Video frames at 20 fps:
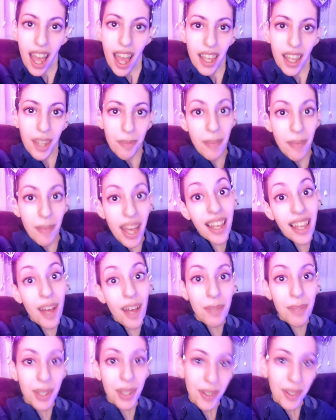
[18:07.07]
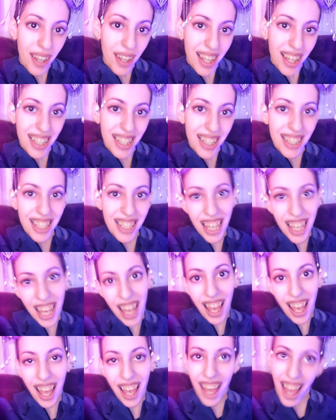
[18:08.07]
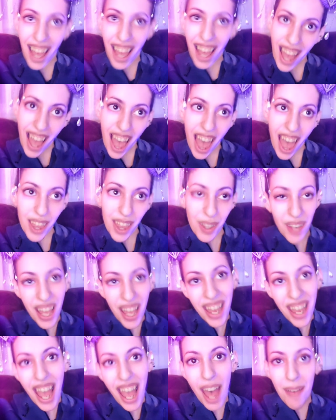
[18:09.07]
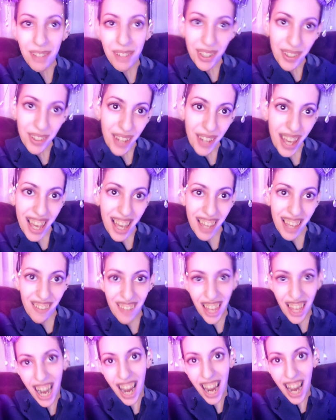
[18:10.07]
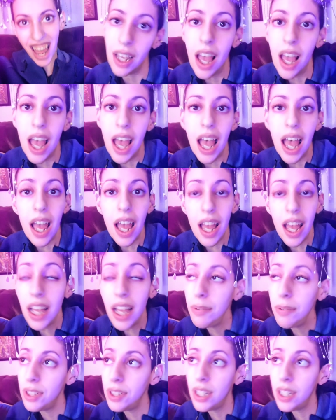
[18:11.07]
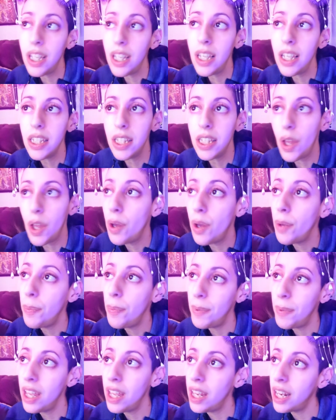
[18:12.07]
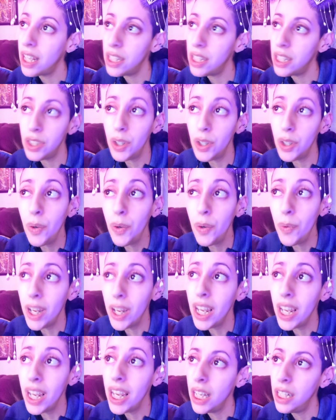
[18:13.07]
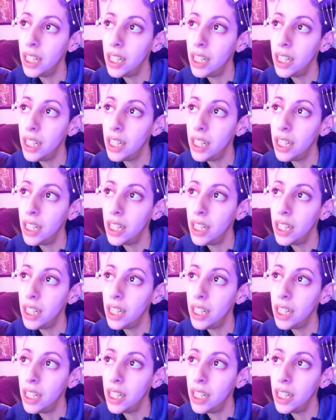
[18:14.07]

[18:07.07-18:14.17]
You might call me crazy. I've been craving. I'm just hoping I don't repeat